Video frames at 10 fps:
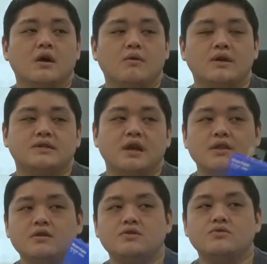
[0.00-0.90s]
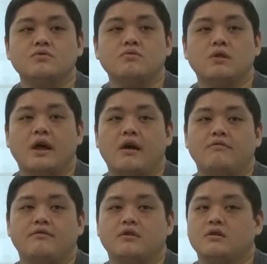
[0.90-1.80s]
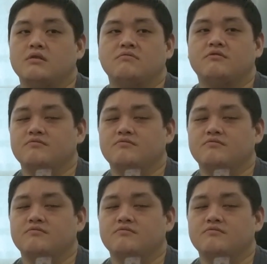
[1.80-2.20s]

Whereas the other two will have, uh,